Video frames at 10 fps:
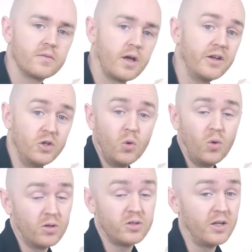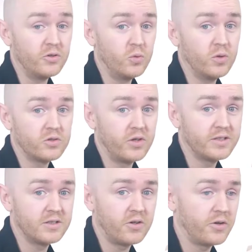I know I'll do what's
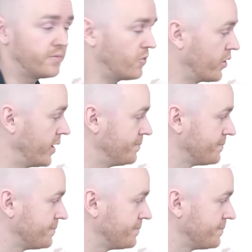necessary, okay?